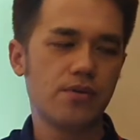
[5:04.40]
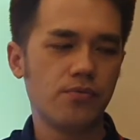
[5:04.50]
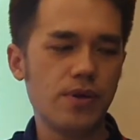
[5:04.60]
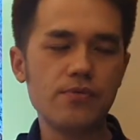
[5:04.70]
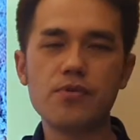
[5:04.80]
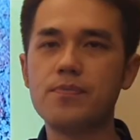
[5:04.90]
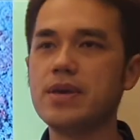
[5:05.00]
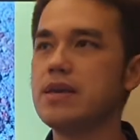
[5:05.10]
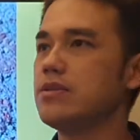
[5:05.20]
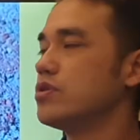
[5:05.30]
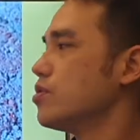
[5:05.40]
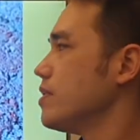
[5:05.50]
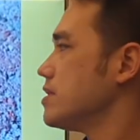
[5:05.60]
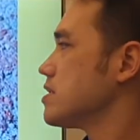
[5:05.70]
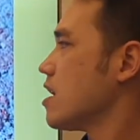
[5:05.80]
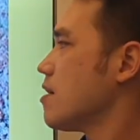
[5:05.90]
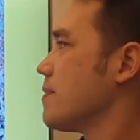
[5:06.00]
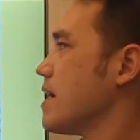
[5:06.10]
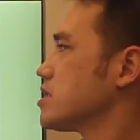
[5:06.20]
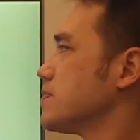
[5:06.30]
we will be doing some
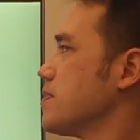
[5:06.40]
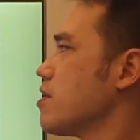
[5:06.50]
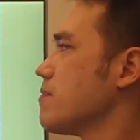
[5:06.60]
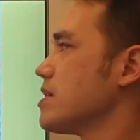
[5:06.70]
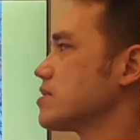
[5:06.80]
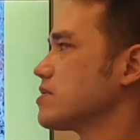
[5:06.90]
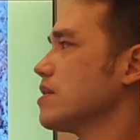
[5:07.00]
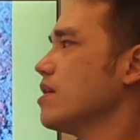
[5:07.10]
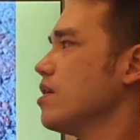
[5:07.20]
experiments.